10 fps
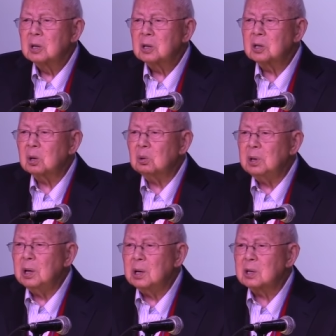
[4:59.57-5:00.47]
So,
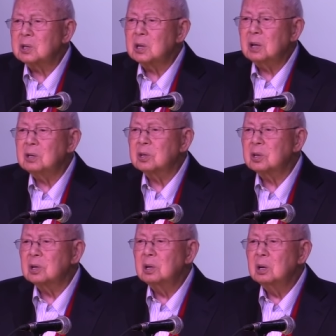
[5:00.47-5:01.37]
in a
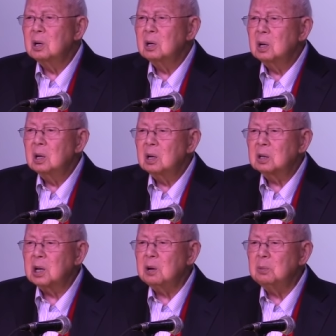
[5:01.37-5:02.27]
sense,
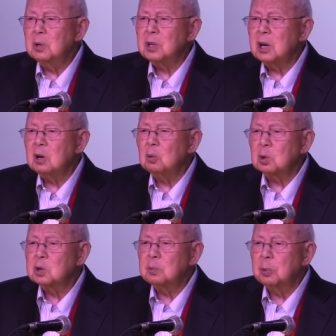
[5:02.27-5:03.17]
Timothy
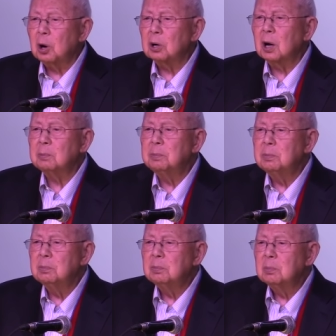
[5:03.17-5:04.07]
was brought up